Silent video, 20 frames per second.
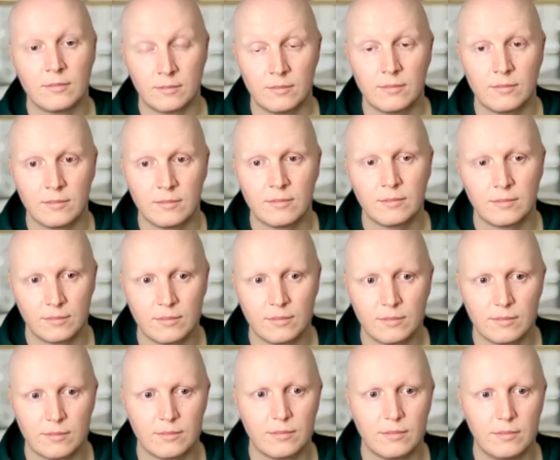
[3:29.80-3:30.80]

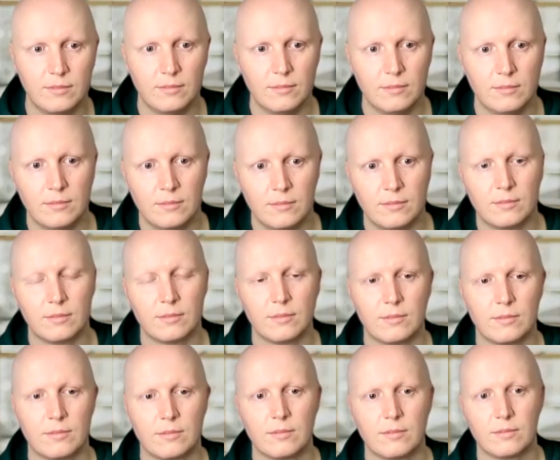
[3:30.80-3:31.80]

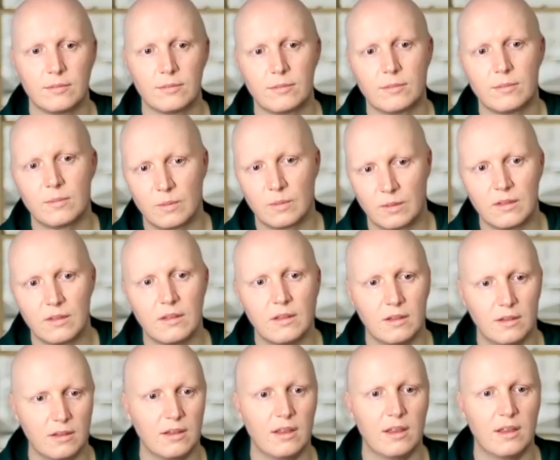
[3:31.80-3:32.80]

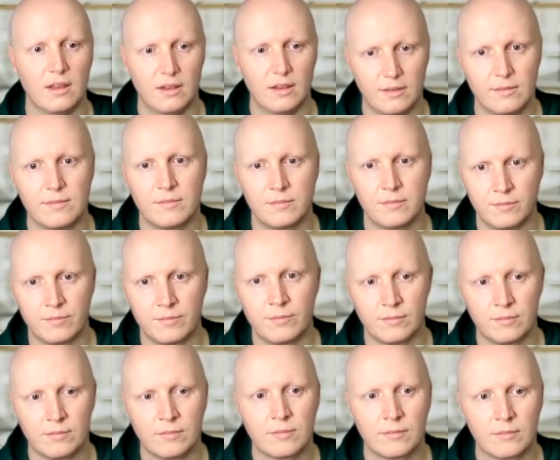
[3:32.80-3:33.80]

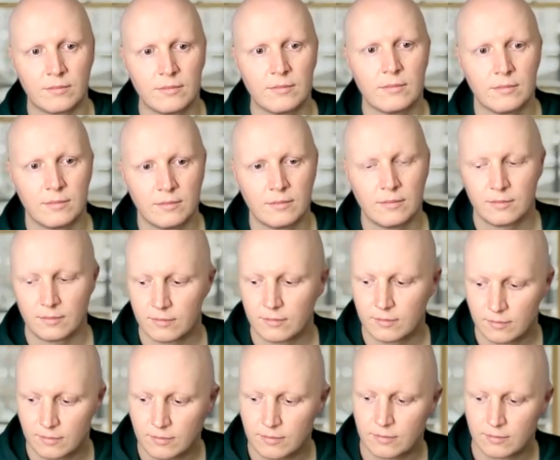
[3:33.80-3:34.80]

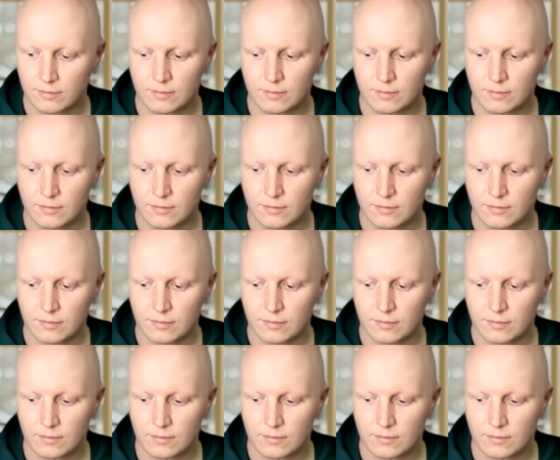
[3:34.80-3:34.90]
No words are spoken by the person on screen.